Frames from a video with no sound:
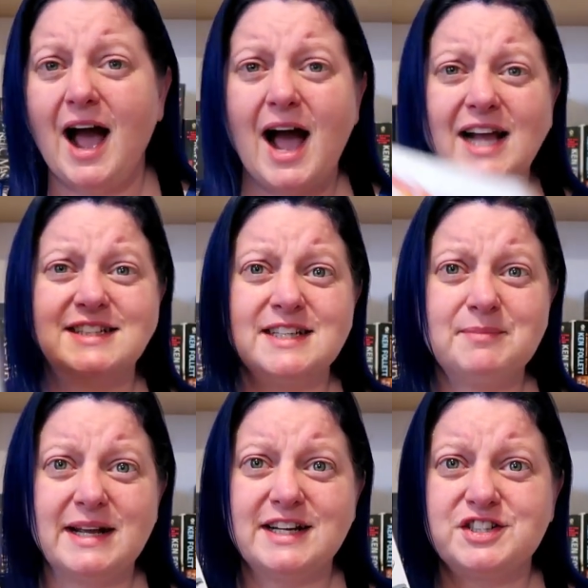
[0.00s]
I did
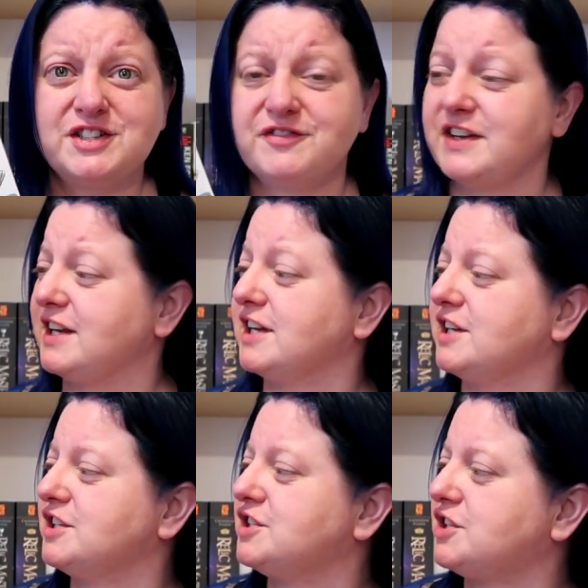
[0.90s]
manage to
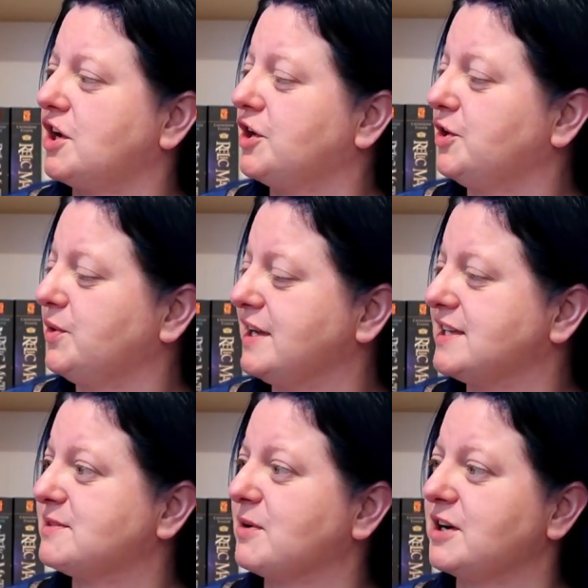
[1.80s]
finish Who
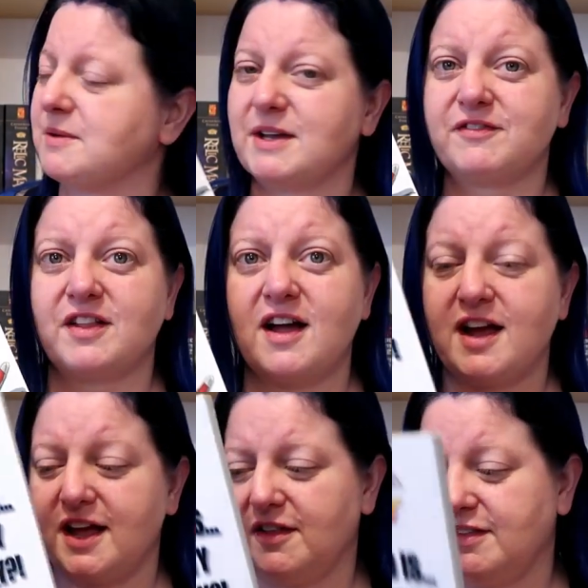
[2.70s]
is Marty
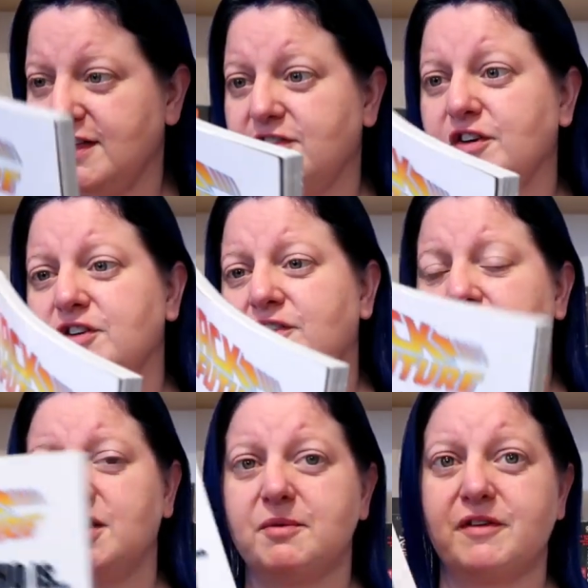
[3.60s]
McFly, the third
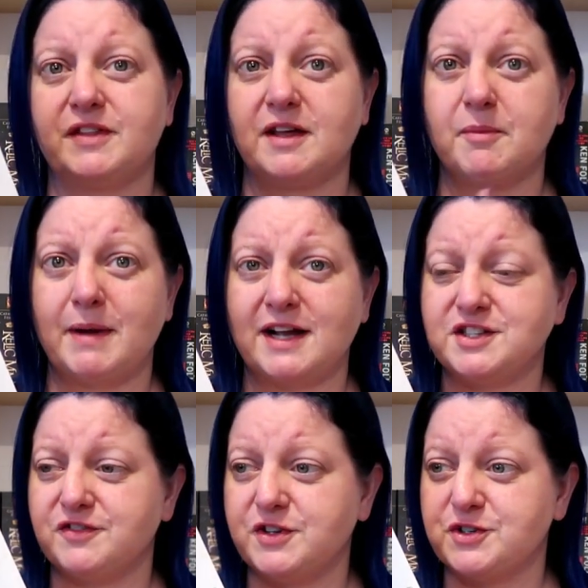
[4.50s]
volume of the Back
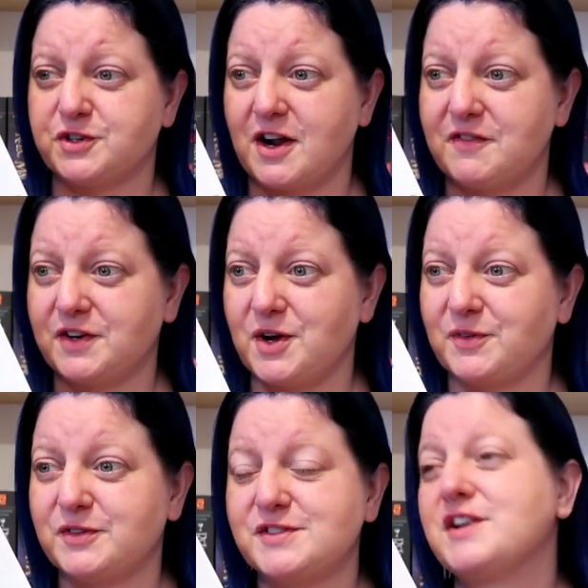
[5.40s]
to the Future graphic
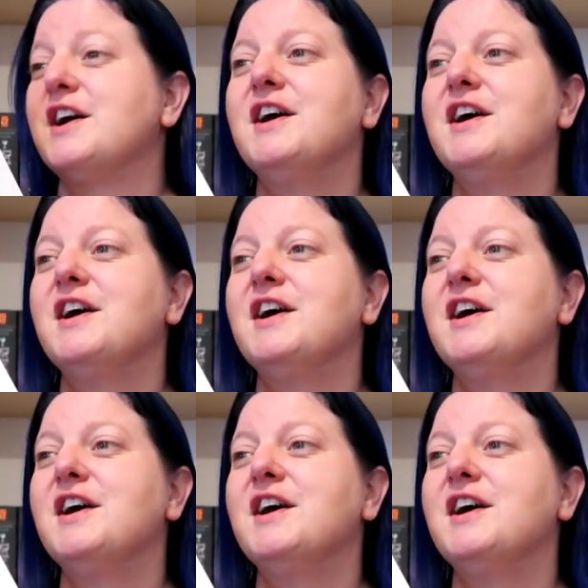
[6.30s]
novels.